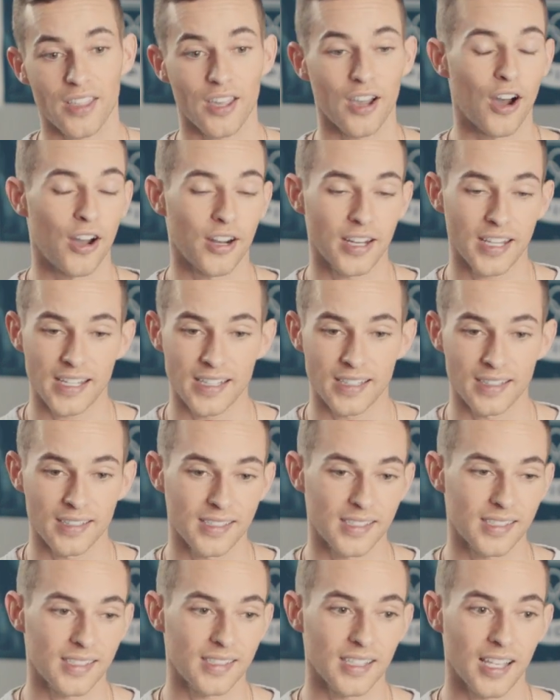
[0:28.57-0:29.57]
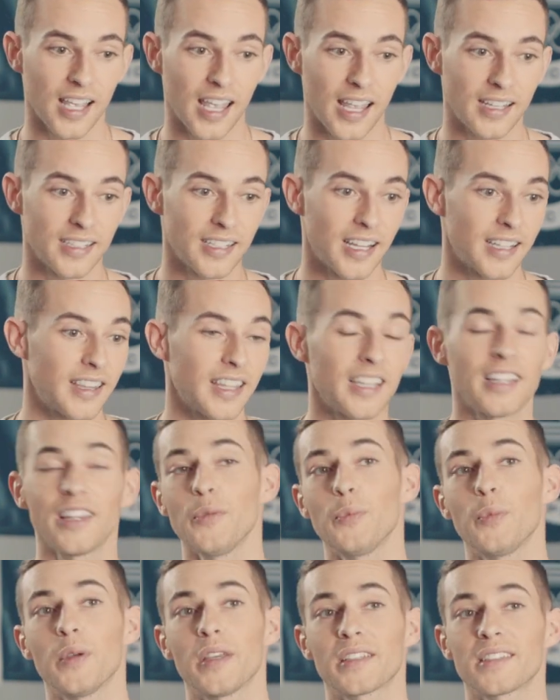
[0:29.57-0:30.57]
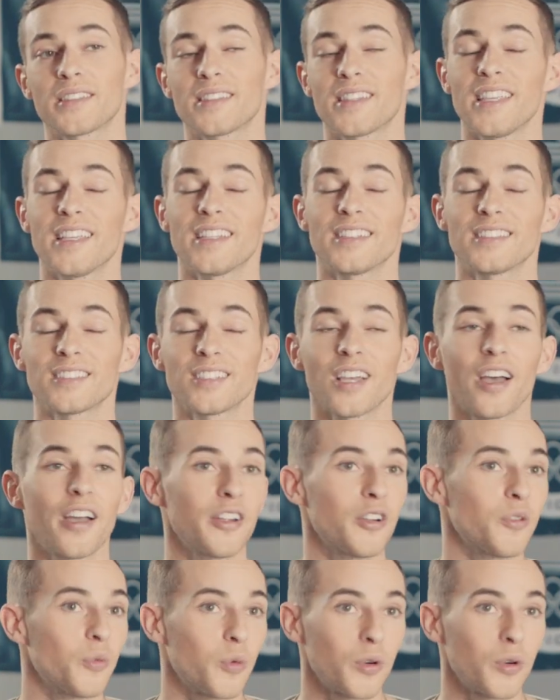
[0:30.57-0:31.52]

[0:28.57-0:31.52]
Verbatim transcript: the audience, and at the Olympics, the entire